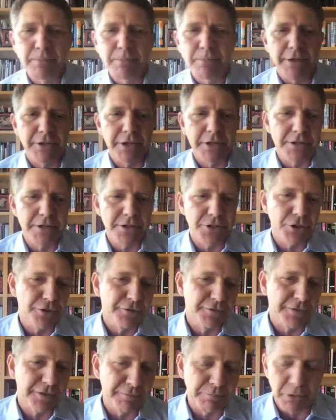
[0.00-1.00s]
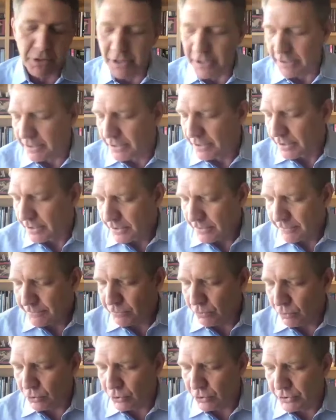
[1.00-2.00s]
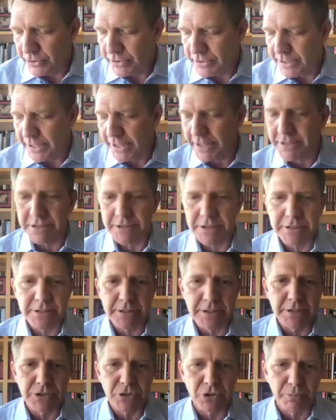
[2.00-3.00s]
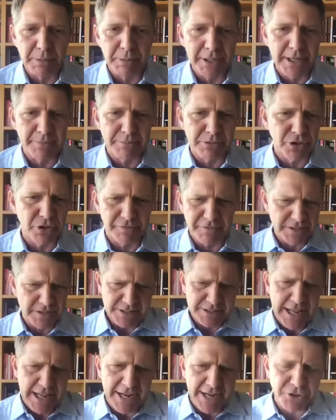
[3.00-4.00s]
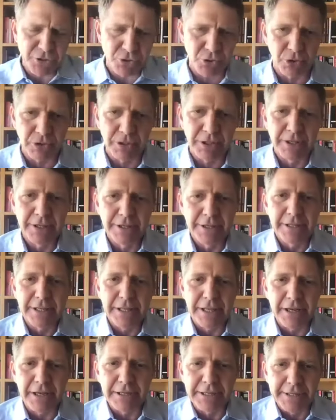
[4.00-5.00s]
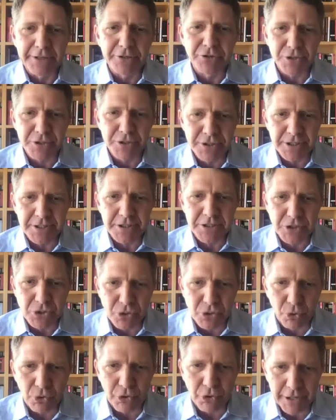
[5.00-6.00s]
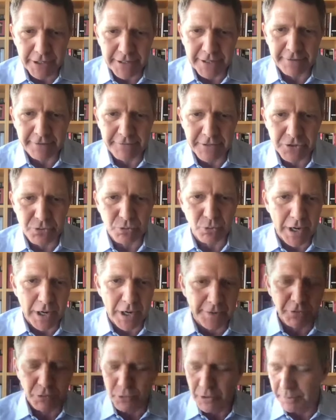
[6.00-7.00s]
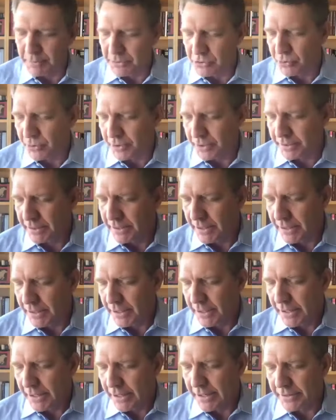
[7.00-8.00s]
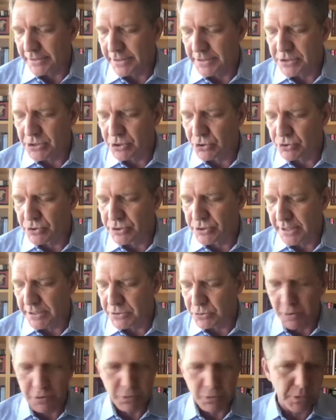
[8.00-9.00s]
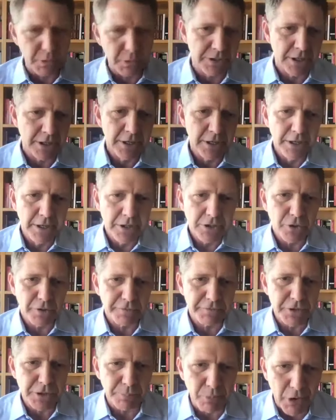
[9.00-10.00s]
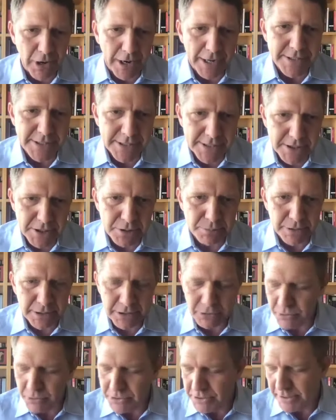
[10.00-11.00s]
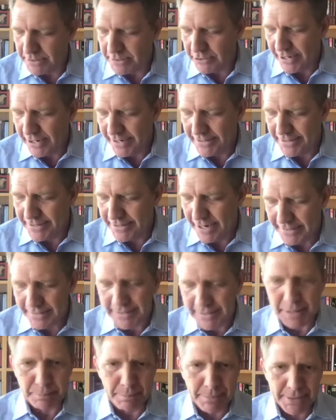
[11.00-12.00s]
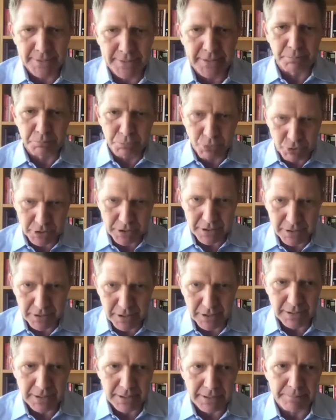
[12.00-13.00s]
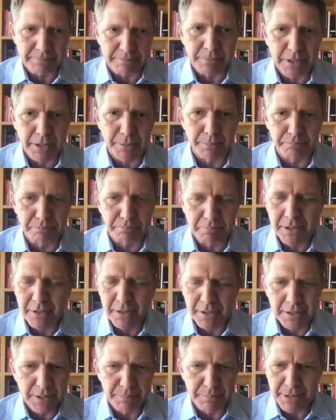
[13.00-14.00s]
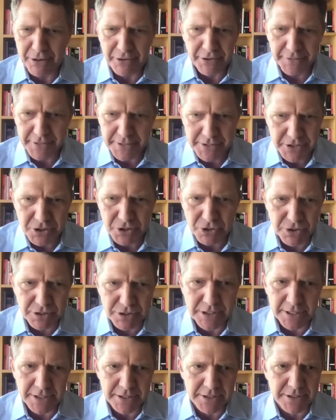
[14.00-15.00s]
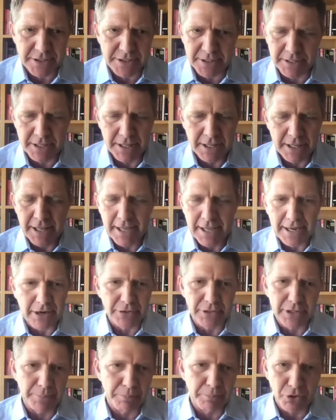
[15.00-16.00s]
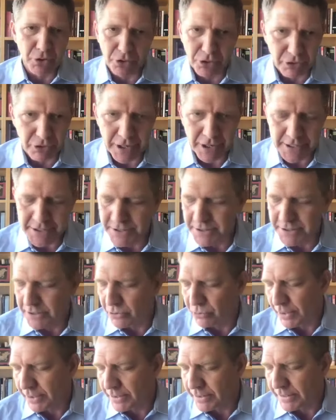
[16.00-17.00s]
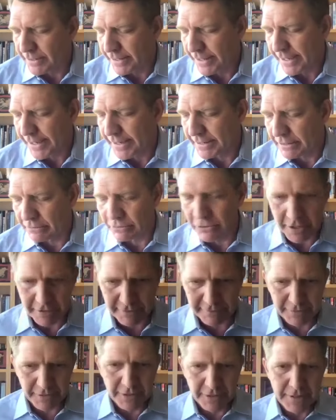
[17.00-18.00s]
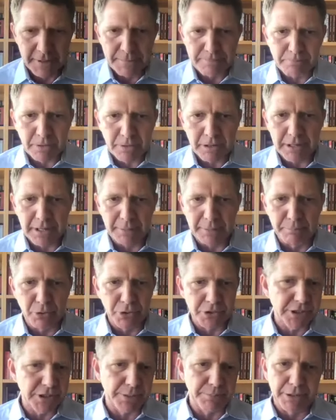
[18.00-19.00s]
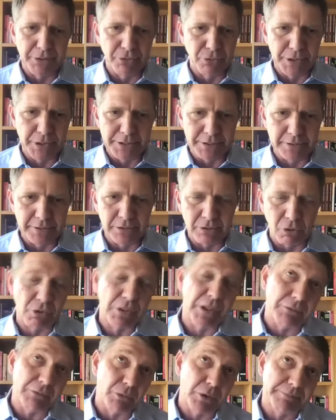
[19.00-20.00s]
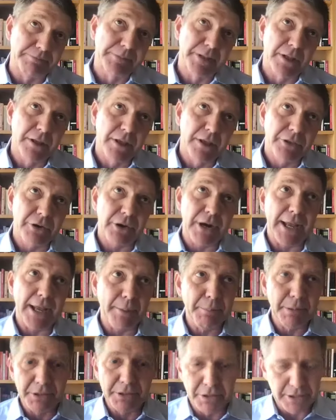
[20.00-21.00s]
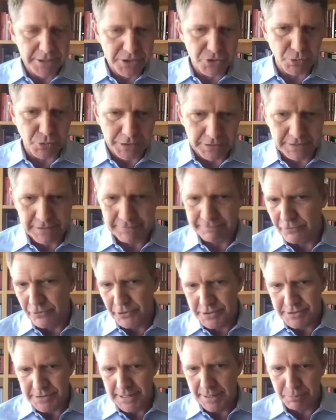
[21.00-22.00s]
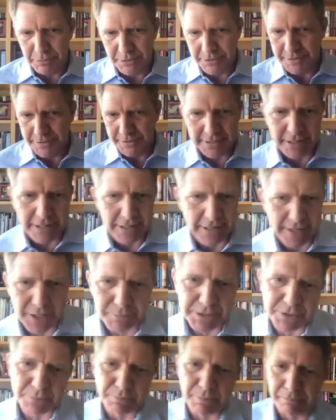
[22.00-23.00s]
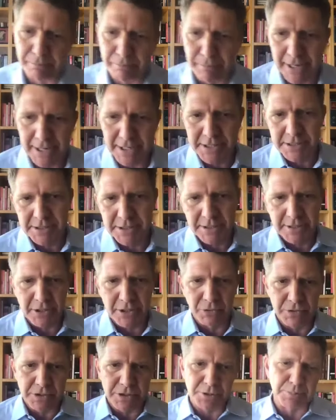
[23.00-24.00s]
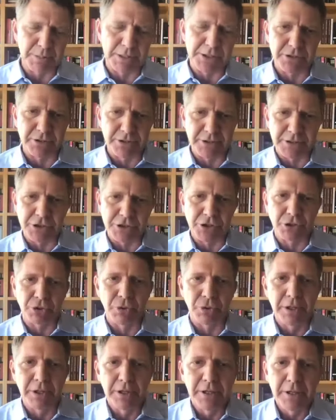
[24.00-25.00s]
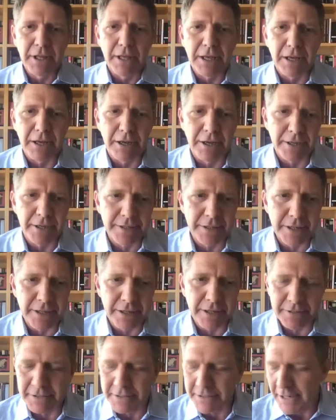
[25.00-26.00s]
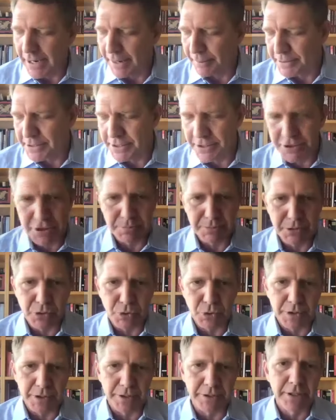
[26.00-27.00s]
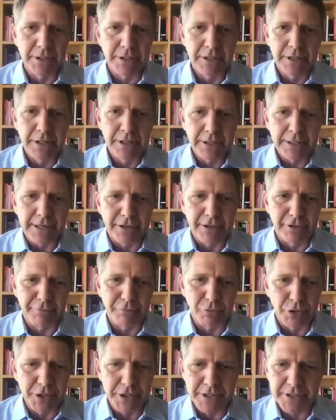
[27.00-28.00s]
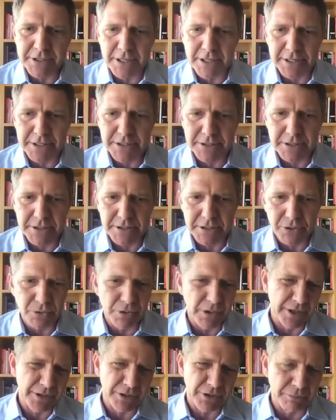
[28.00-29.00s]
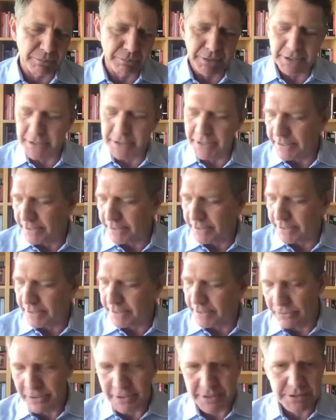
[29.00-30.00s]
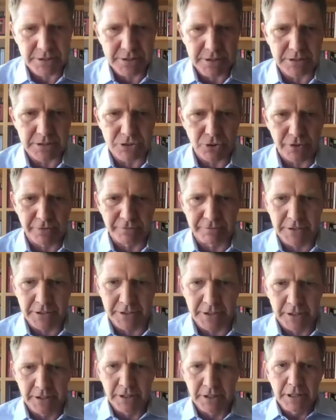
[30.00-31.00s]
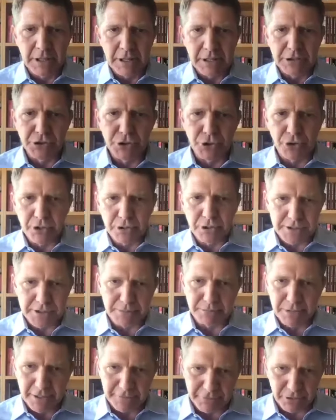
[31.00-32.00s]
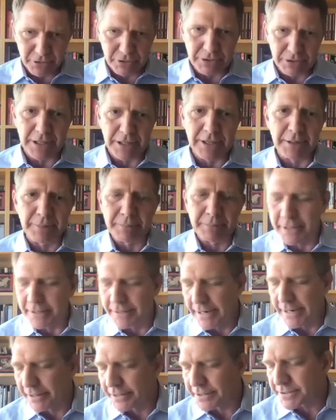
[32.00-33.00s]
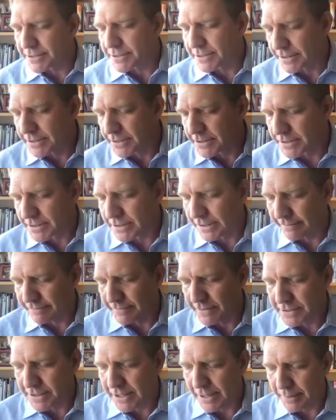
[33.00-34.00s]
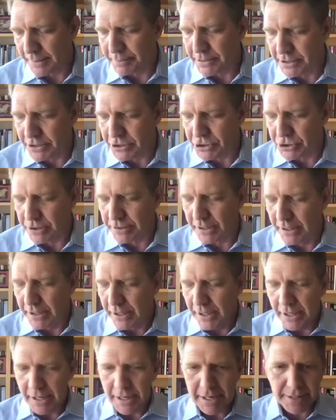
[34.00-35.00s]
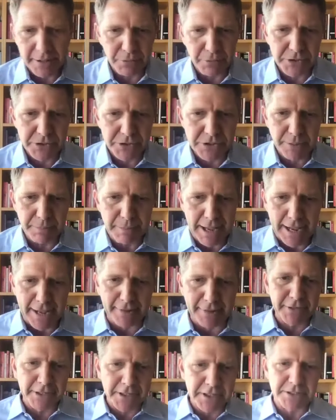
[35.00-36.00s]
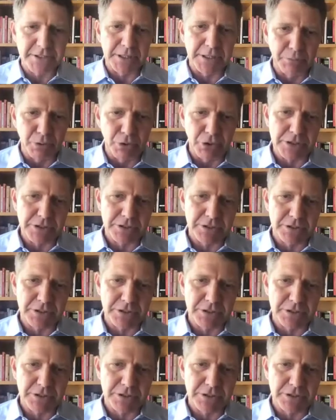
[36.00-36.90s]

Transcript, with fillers: and the conservative block for Texas. And so it became sort of this natural, uh, interesting story of this rivalry between uh, these two states. What was sort of surprising to me was that there had not yet been a book um, com comparing these two states and how they polarized in the way that they had. A lot of uh, books had been written, or a lot, well, there had been things written. For example, in The Economist magazine, there was a special issue on uh, the competition between California and Texas. There were other media outlets that sort of did journalism level um, analyses of this competition. And there were some advocacy books